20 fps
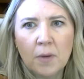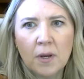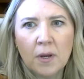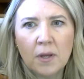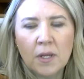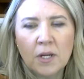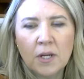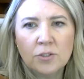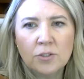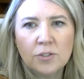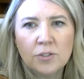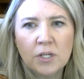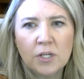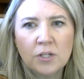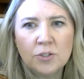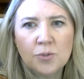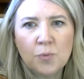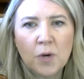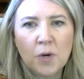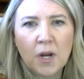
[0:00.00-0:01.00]

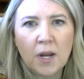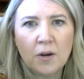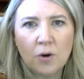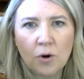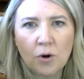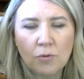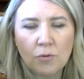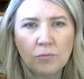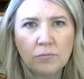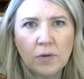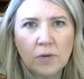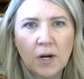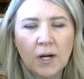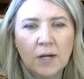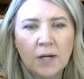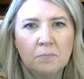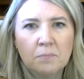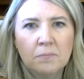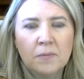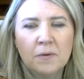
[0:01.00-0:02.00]
Here's what I know.
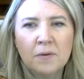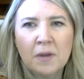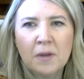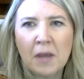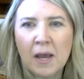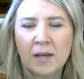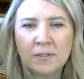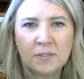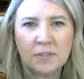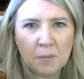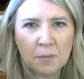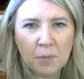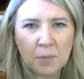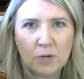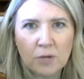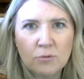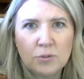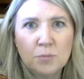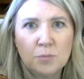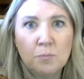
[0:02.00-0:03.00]
As
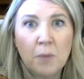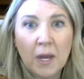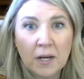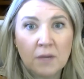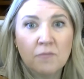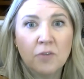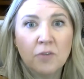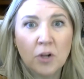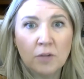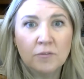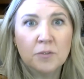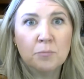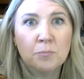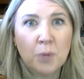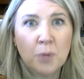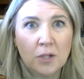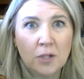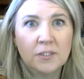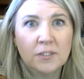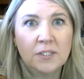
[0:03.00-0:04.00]
somebody who's been involved in
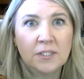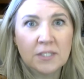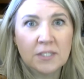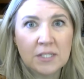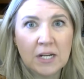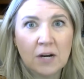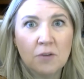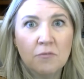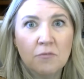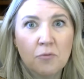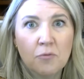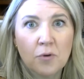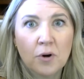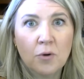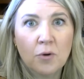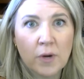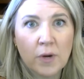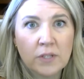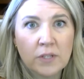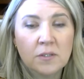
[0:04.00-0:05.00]
politics now for
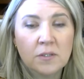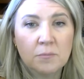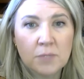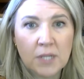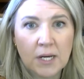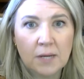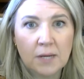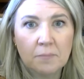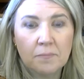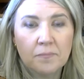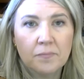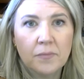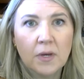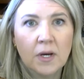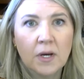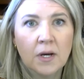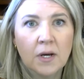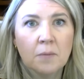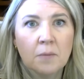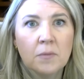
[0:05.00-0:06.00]
quite some time,
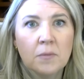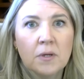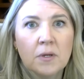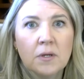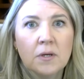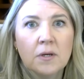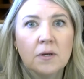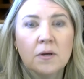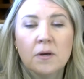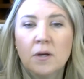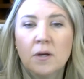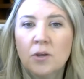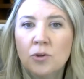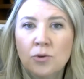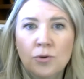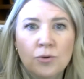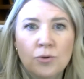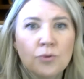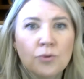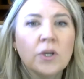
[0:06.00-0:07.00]

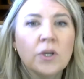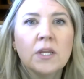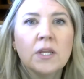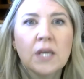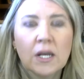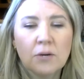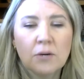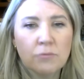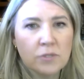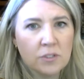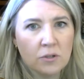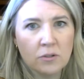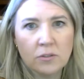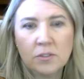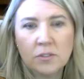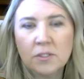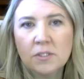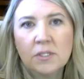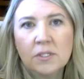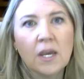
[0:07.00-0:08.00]
you can get a result
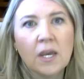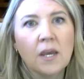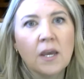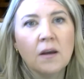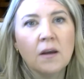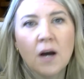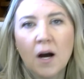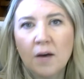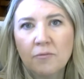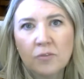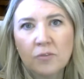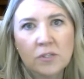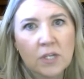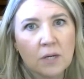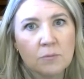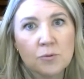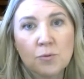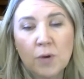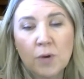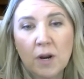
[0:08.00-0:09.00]
to say
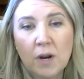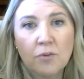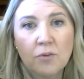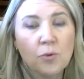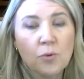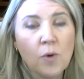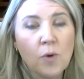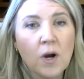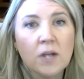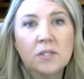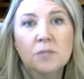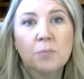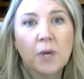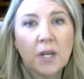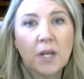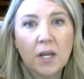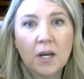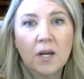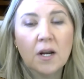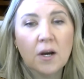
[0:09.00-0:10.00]
oftentimes whatever you want,
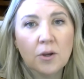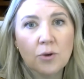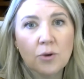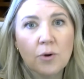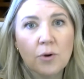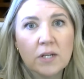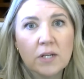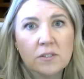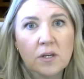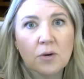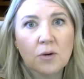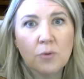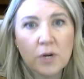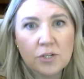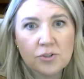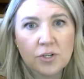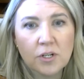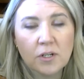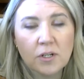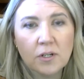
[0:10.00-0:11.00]
depending on how you ask a
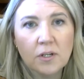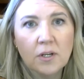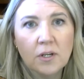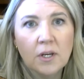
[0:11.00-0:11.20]
question.